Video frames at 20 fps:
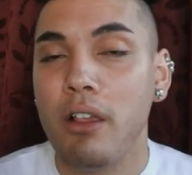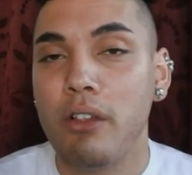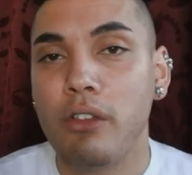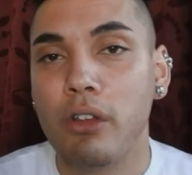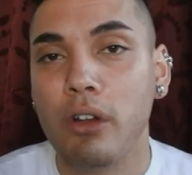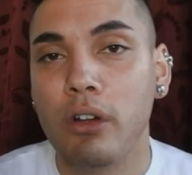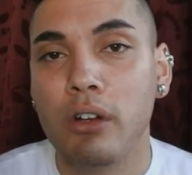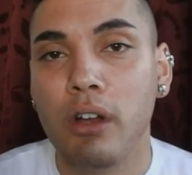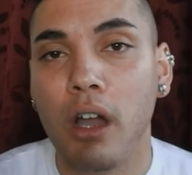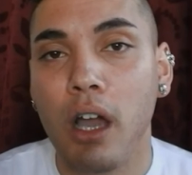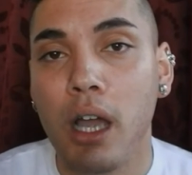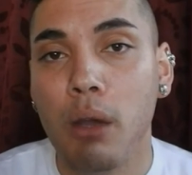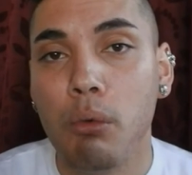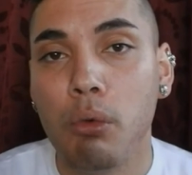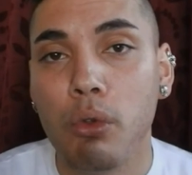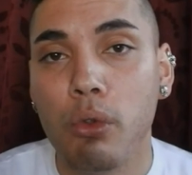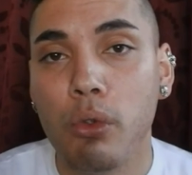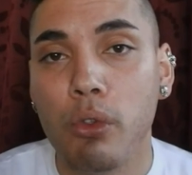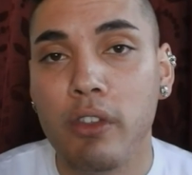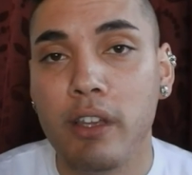So I
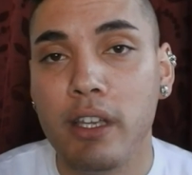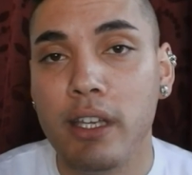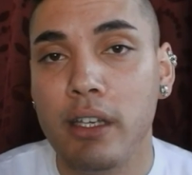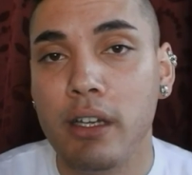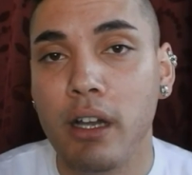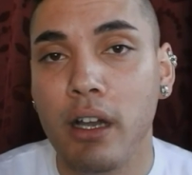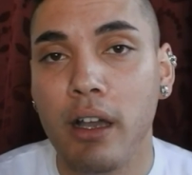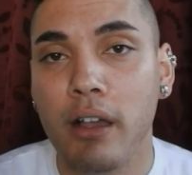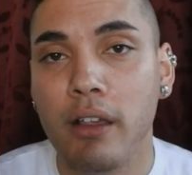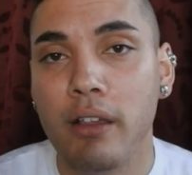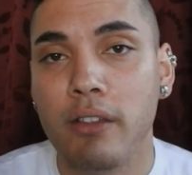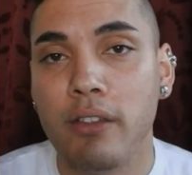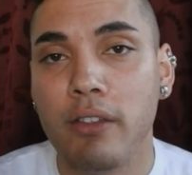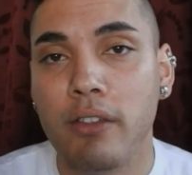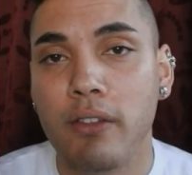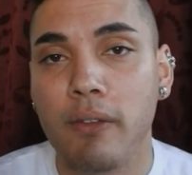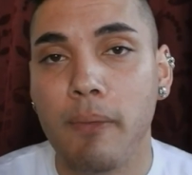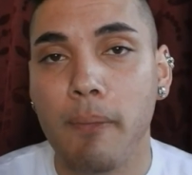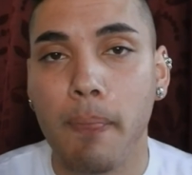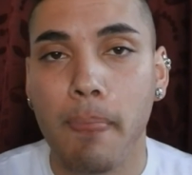will see you
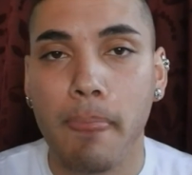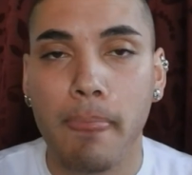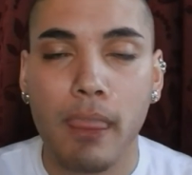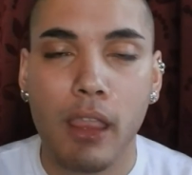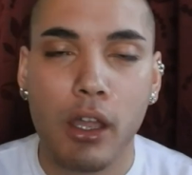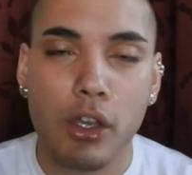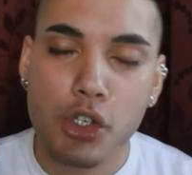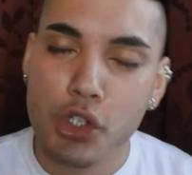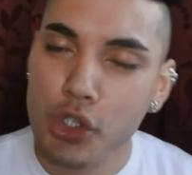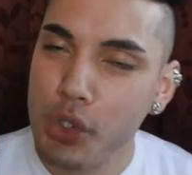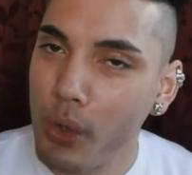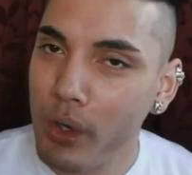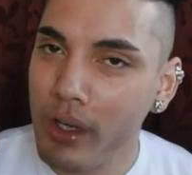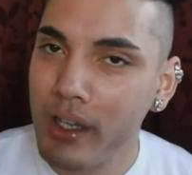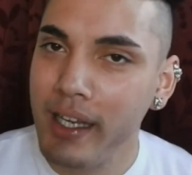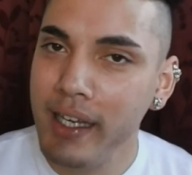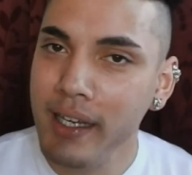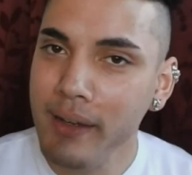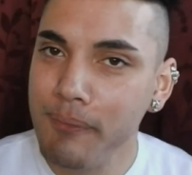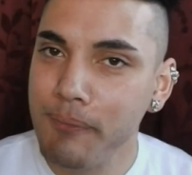guys
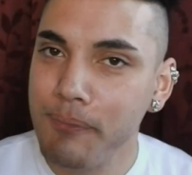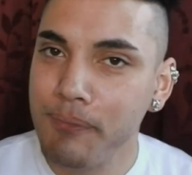shortly.